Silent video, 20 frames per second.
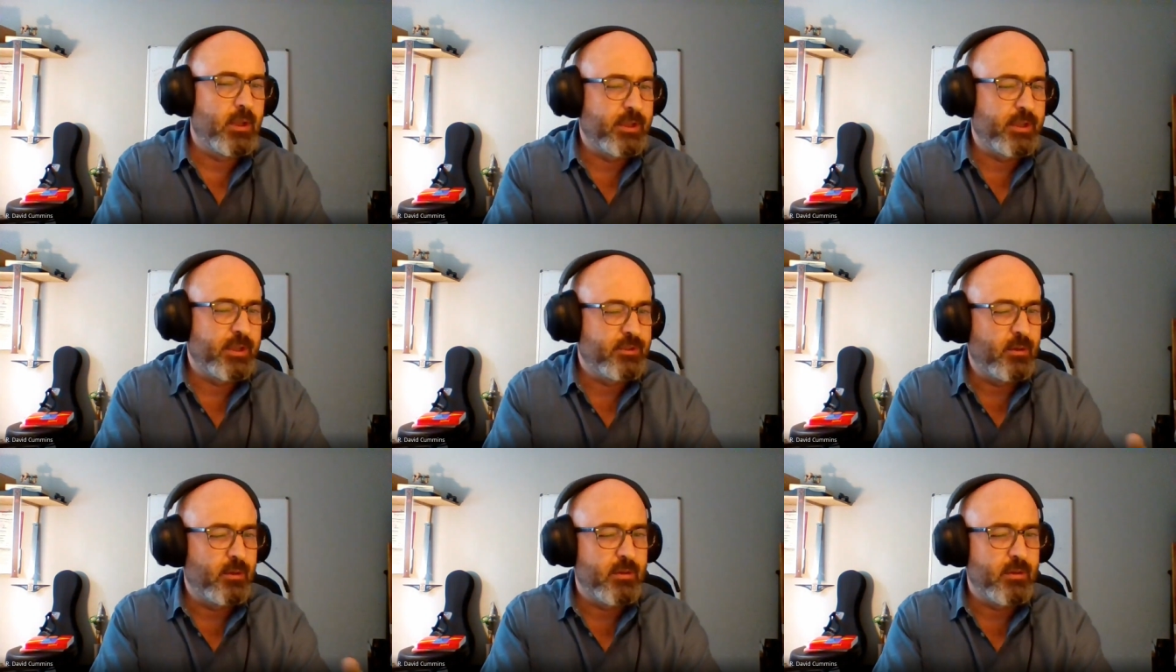
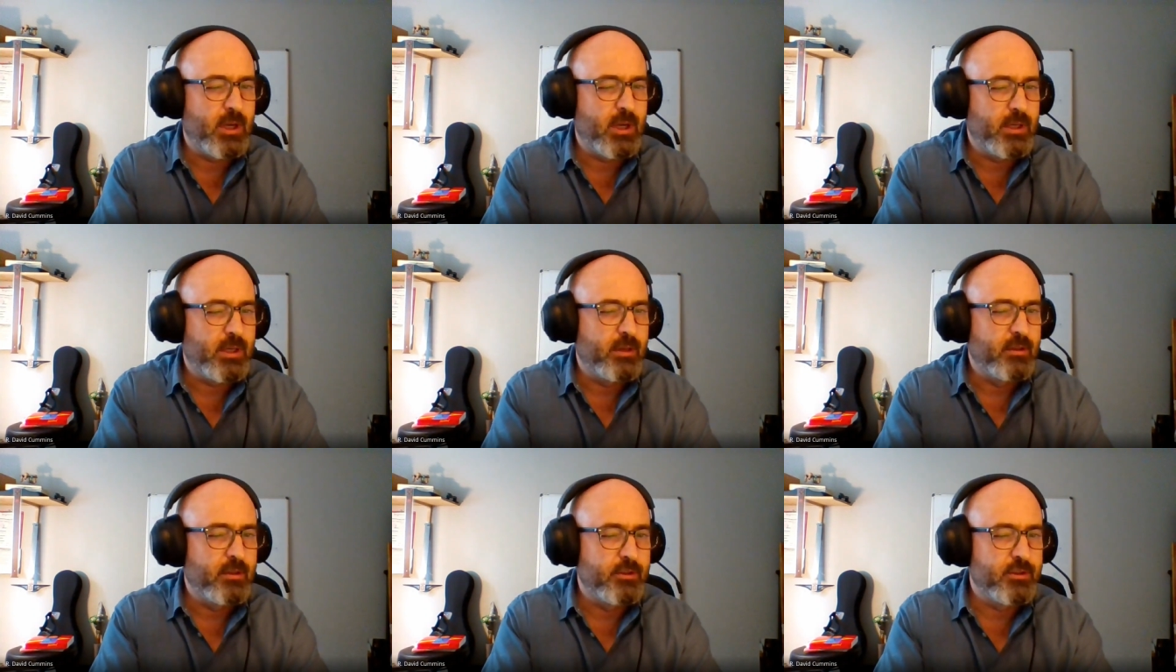So I
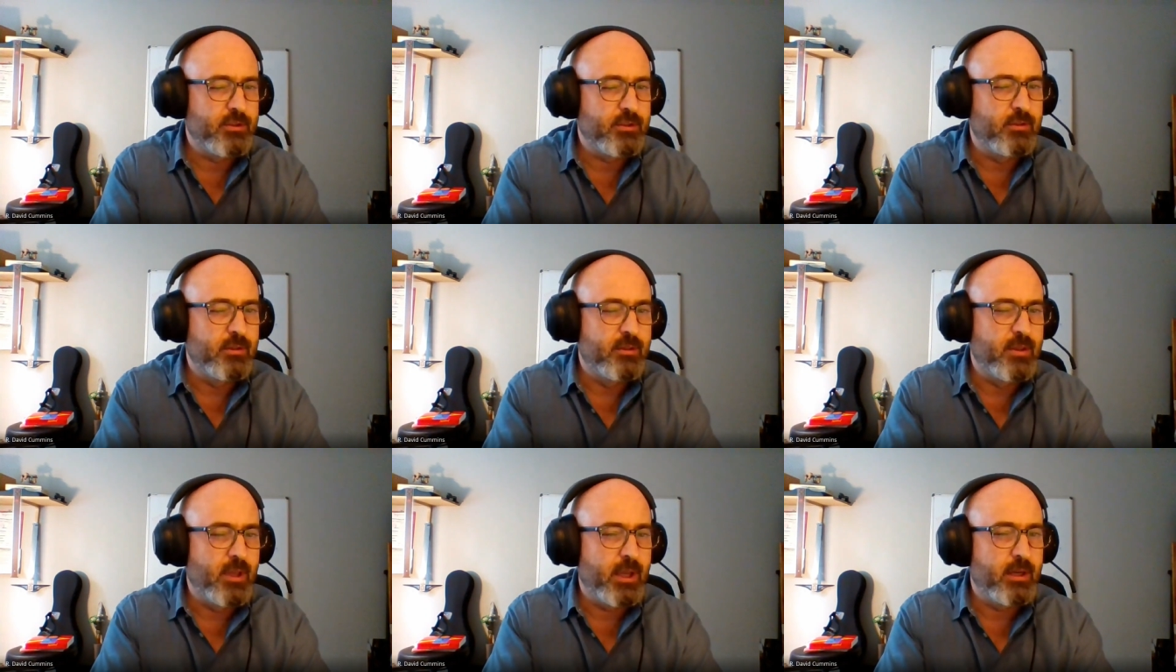kind of
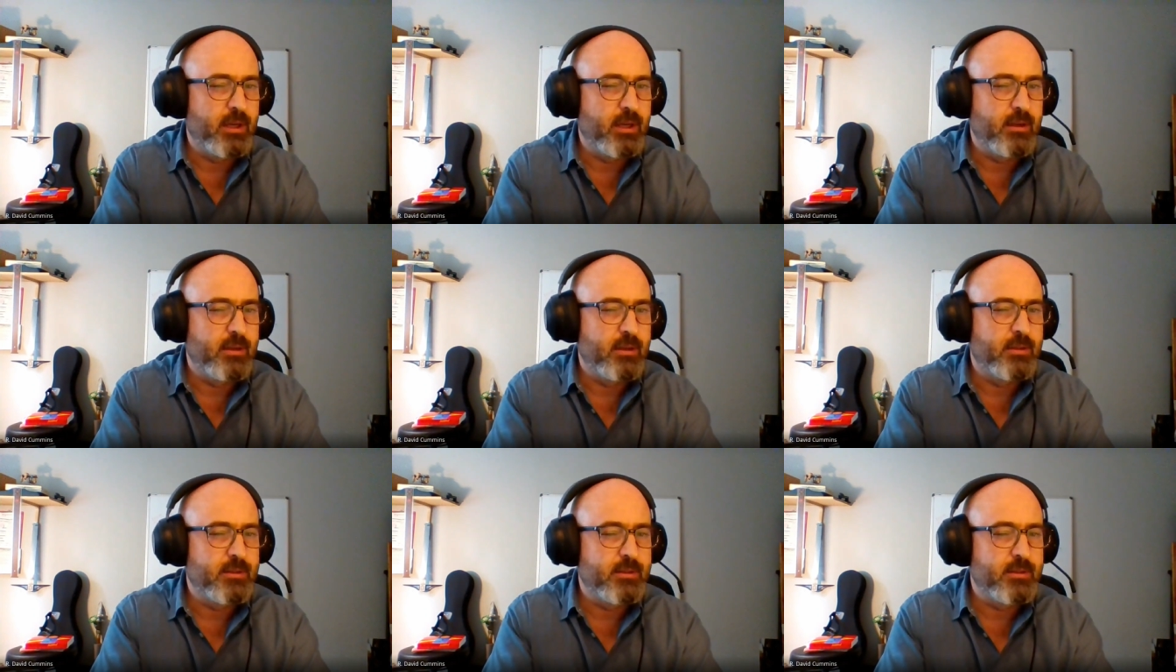understood that
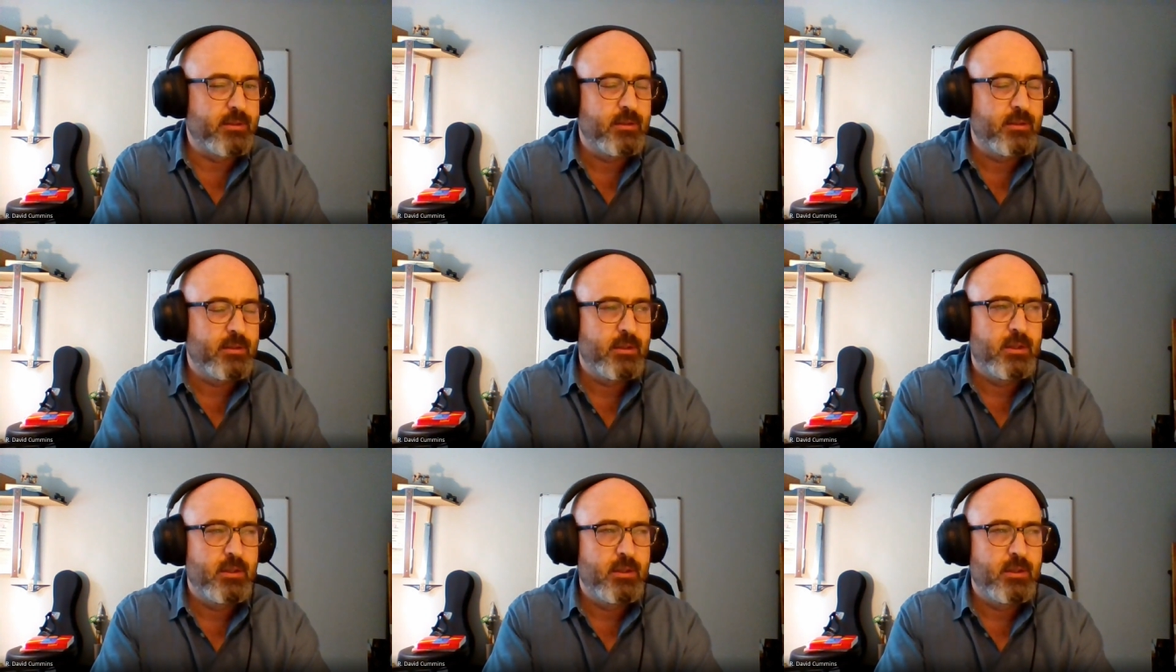as